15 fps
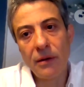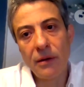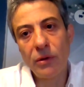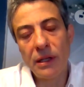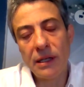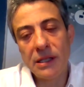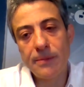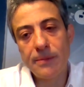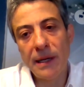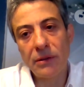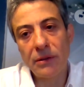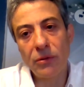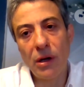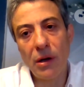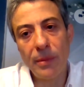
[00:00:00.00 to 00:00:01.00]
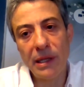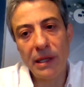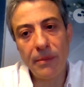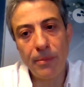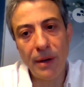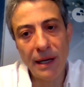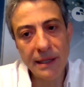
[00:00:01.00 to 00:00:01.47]
with respect to how
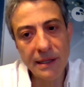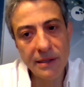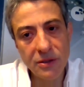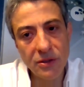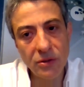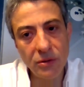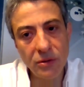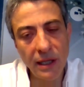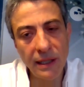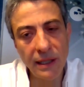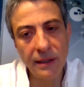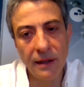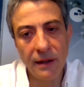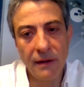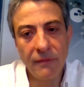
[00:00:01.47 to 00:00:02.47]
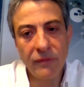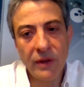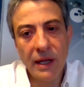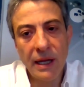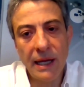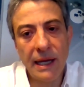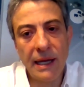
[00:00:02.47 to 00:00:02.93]
many bunkers you did,
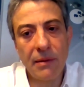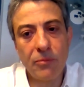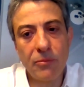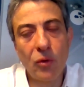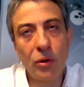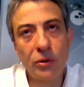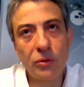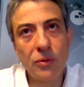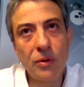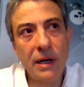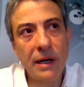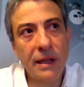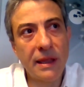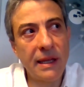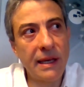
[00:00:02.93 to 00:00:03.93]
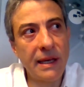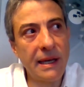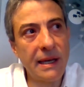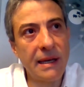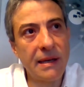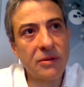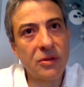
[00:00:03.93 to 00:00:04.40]
what were
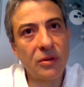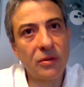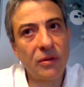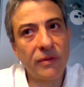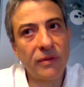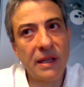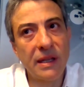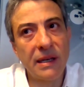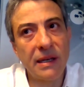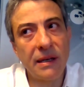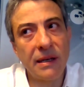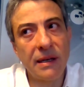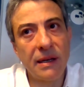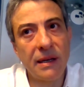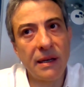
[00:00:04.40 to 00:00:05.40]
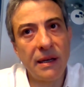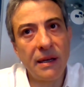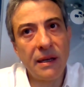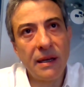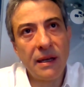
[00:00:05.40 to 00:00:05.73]
the sort of the